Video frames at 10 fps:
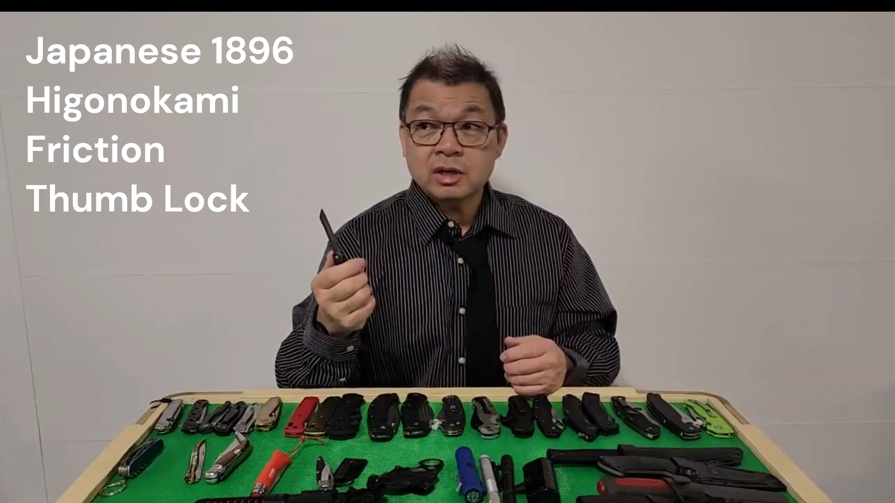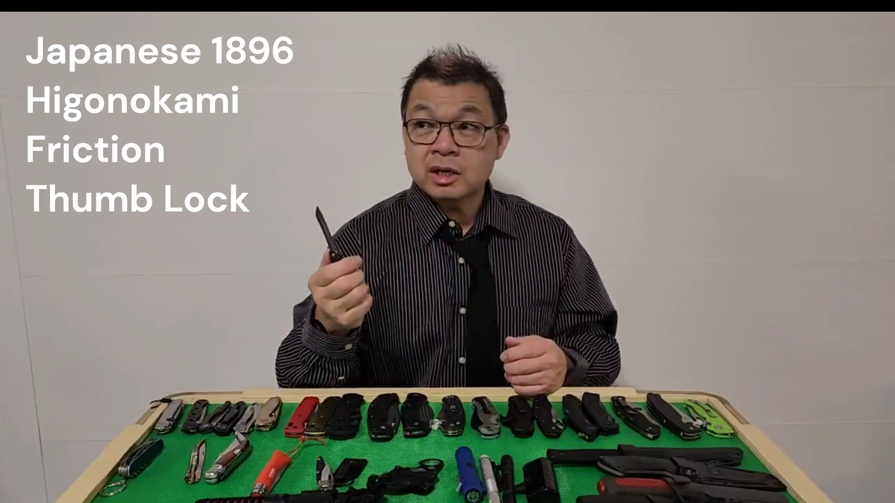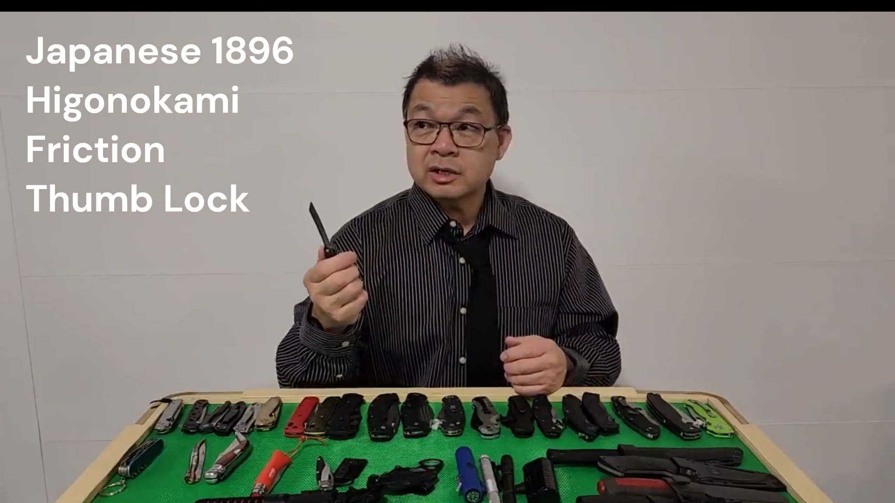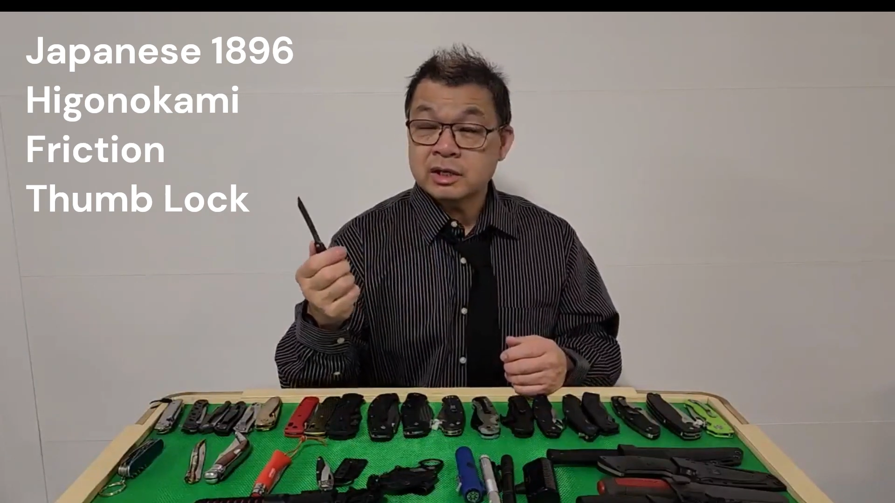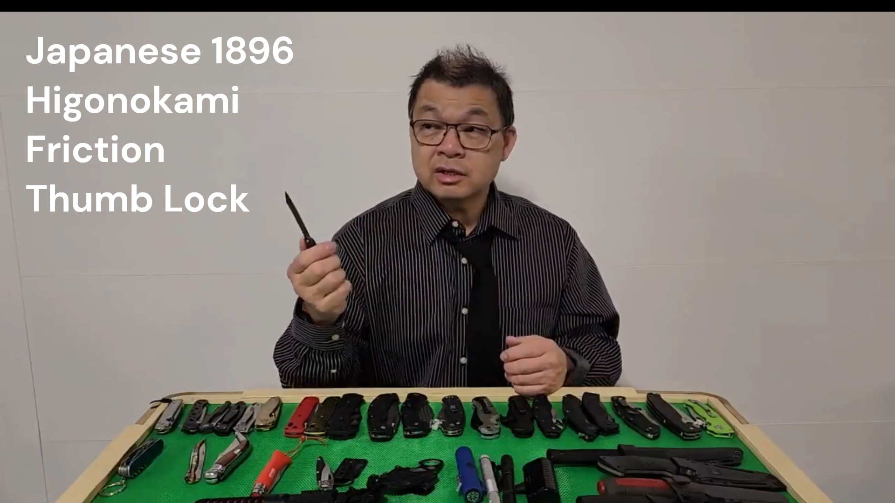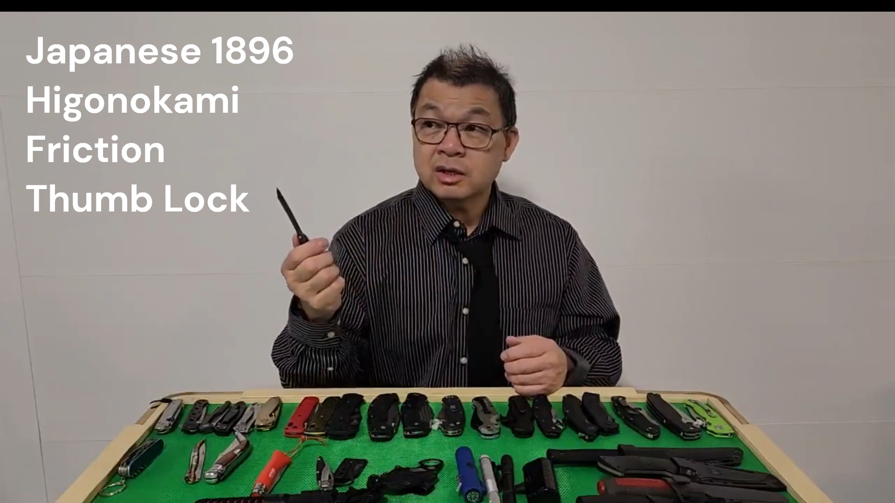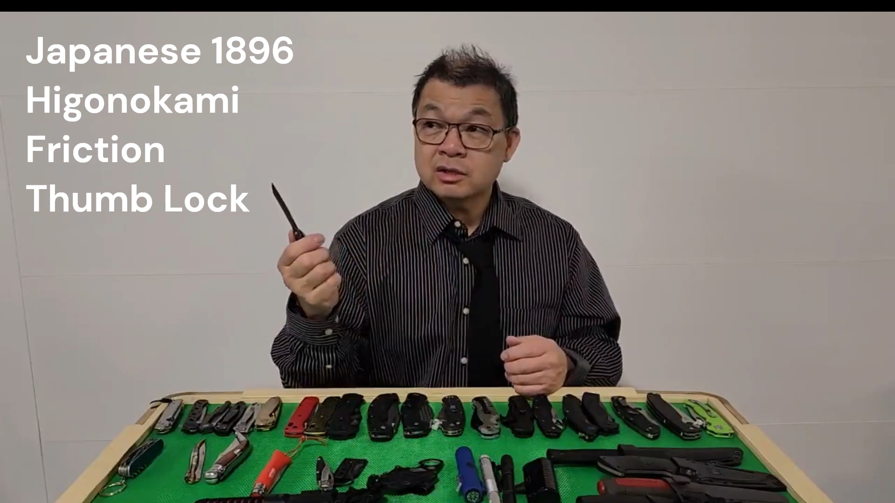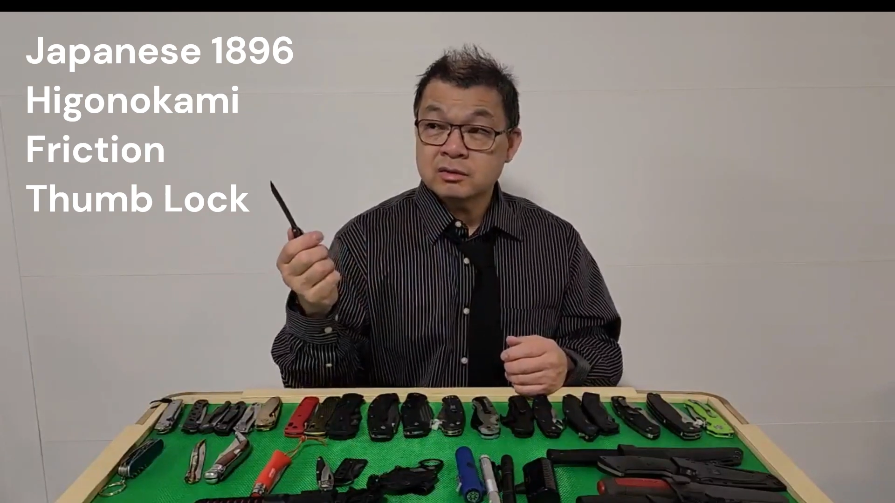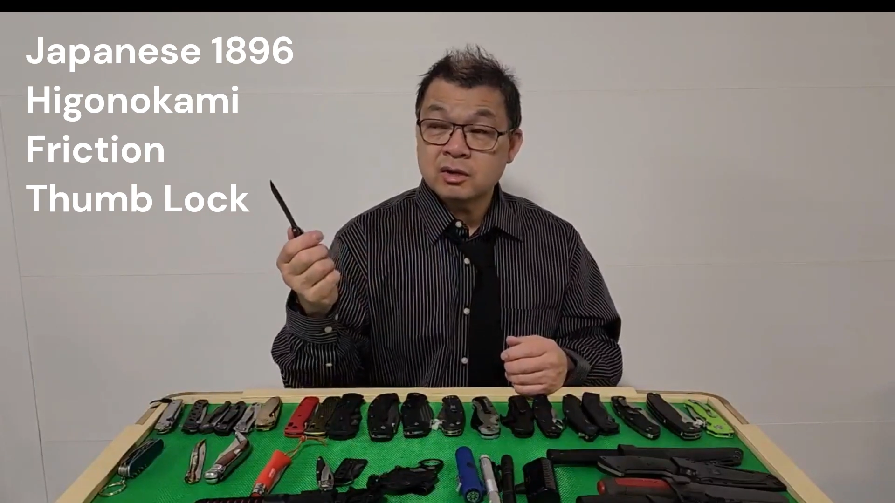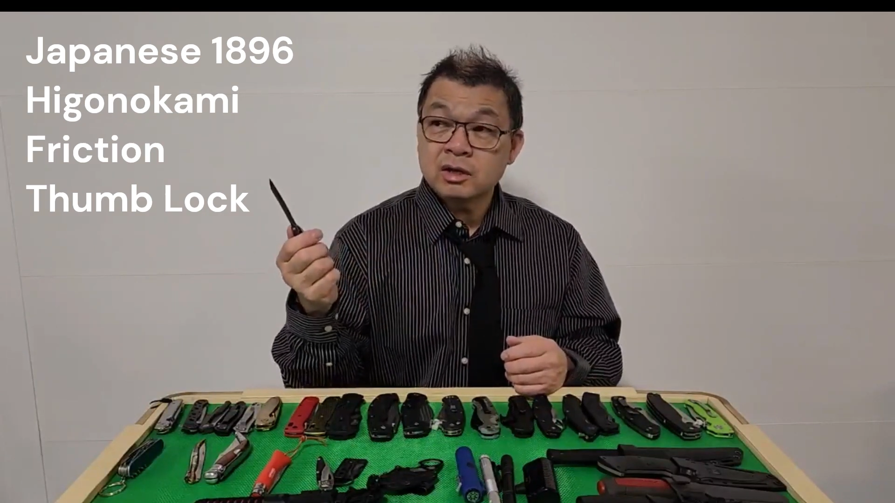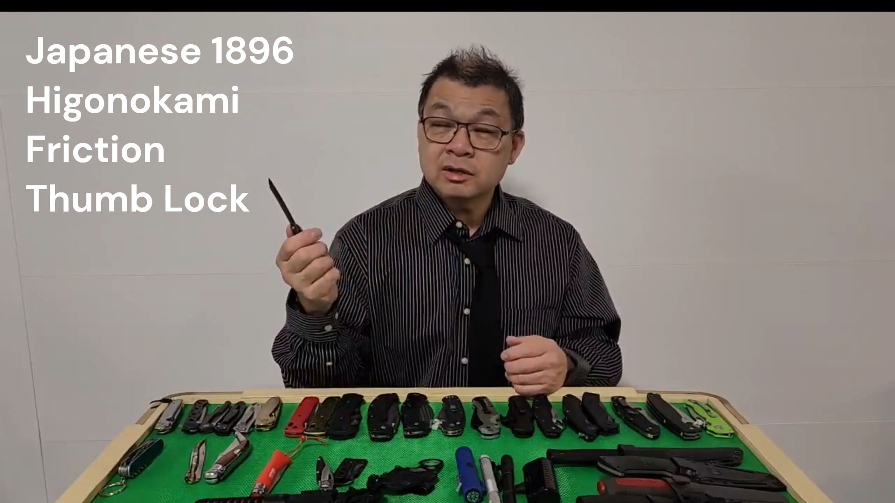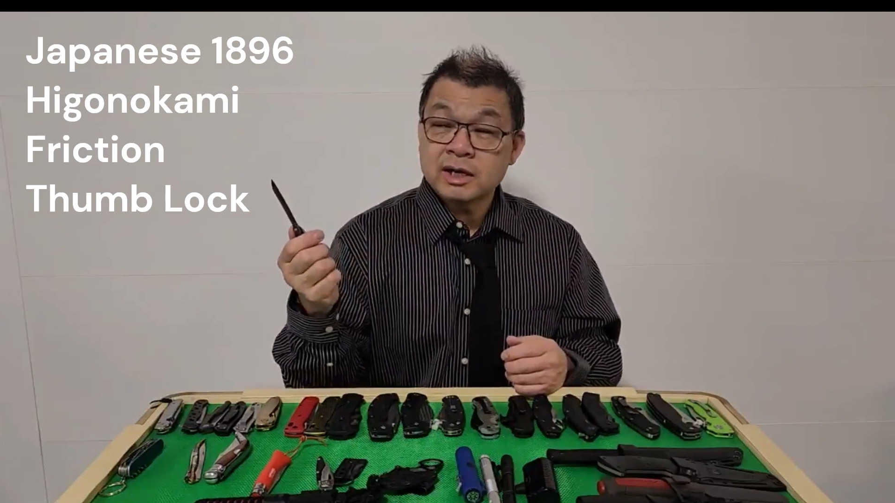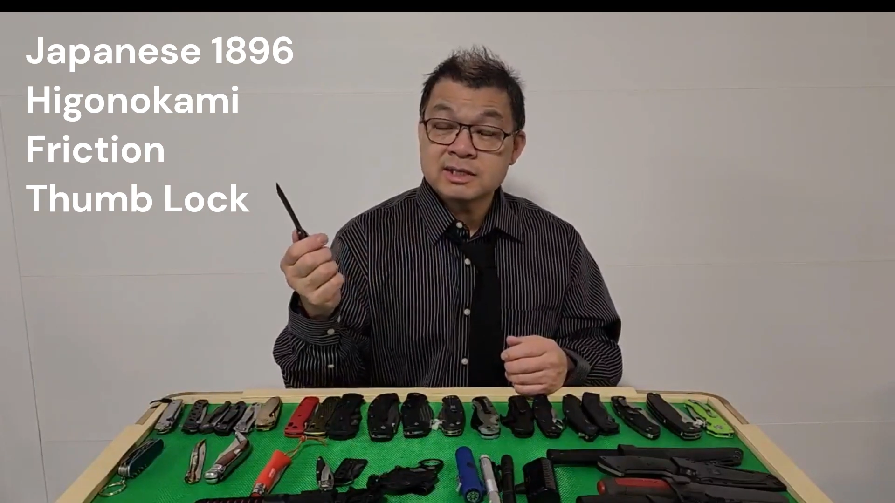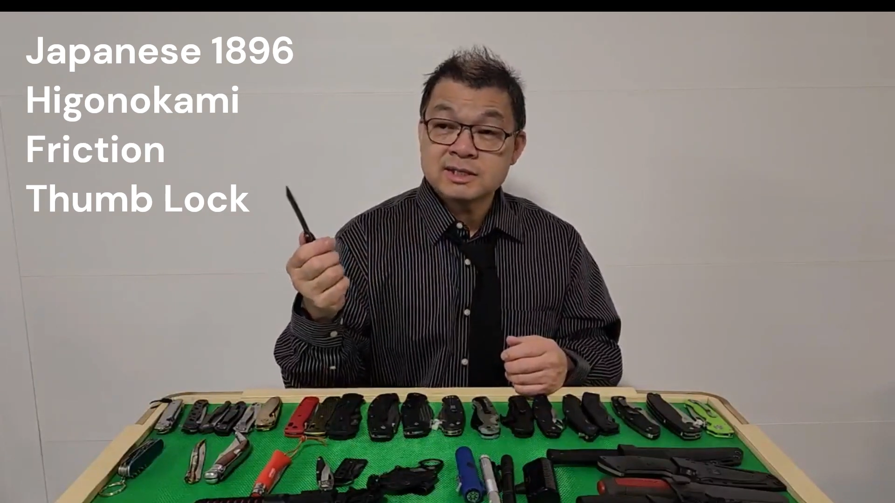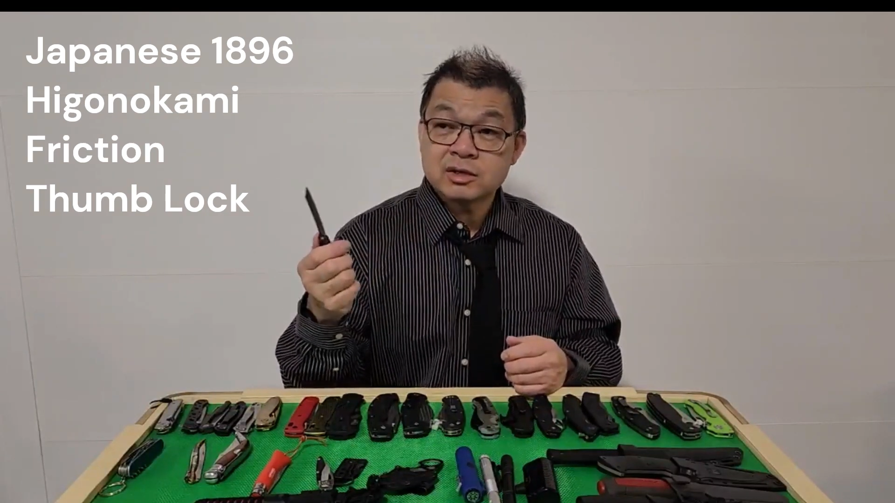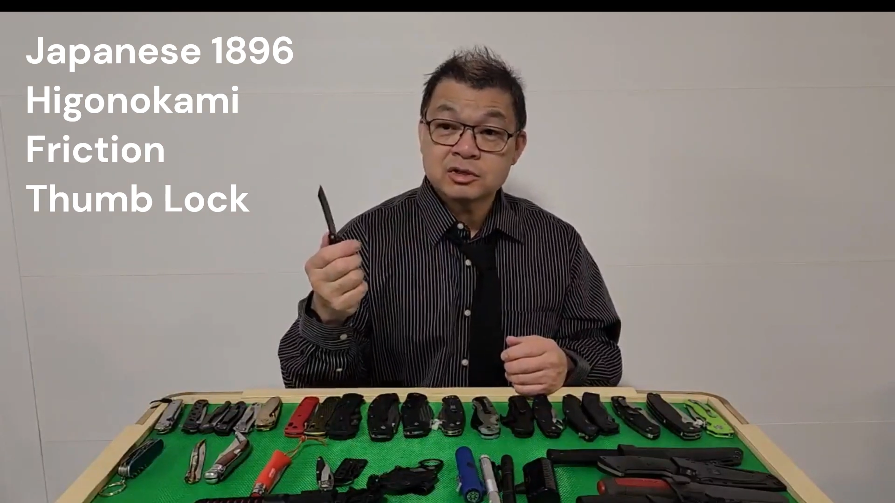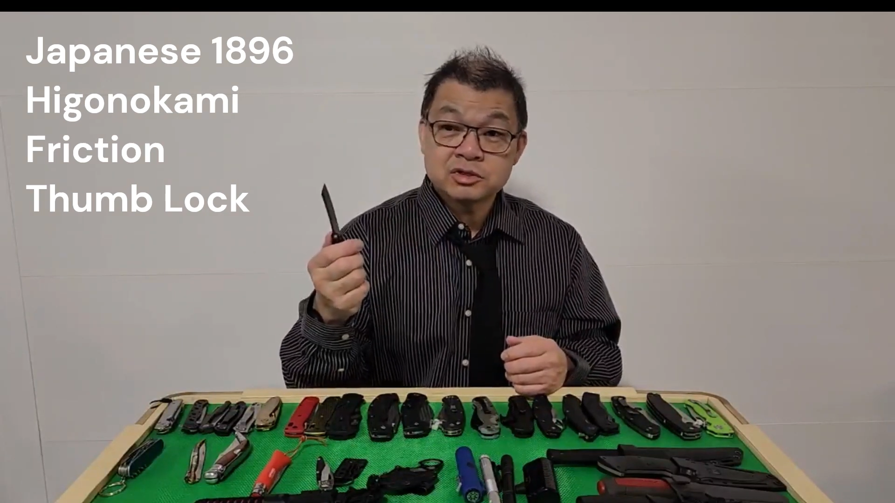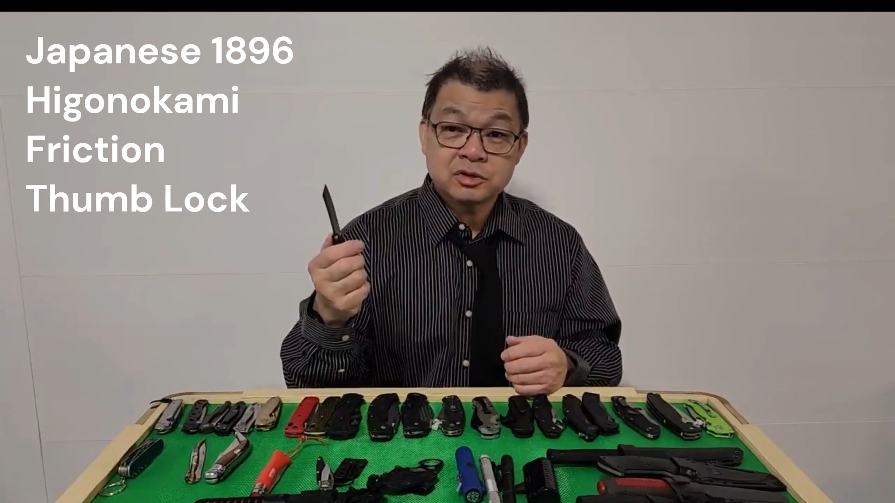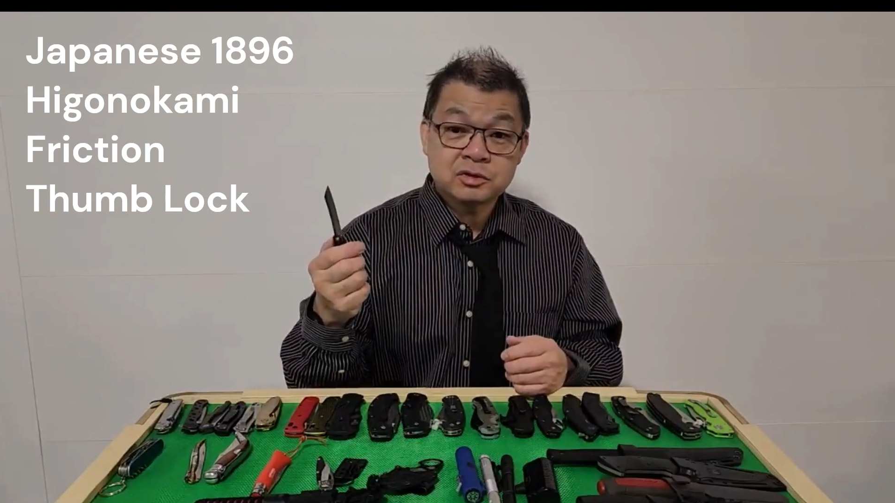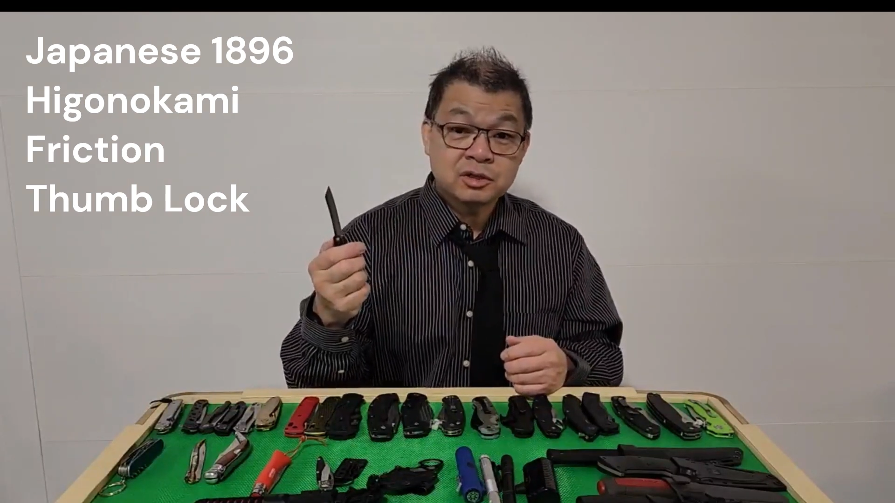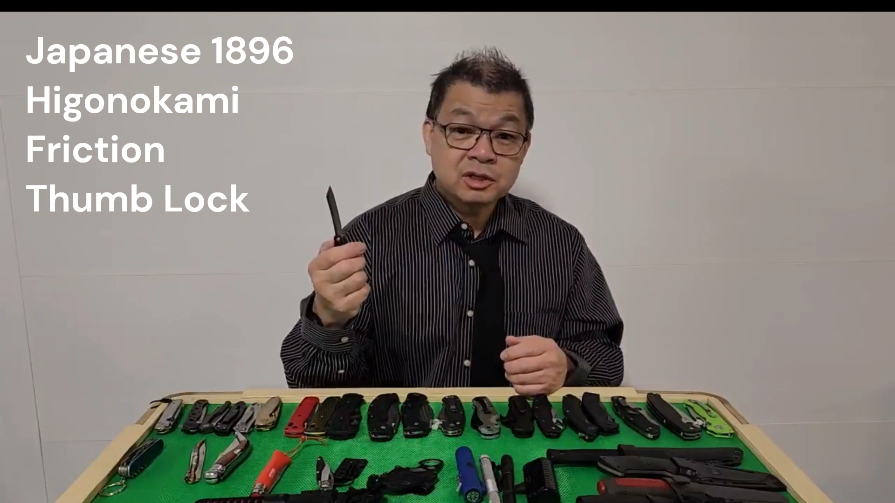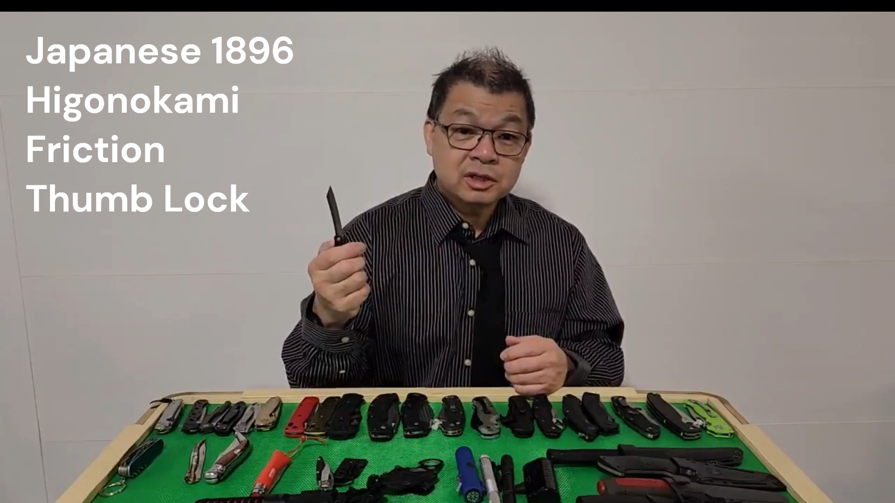I think, on online sellers here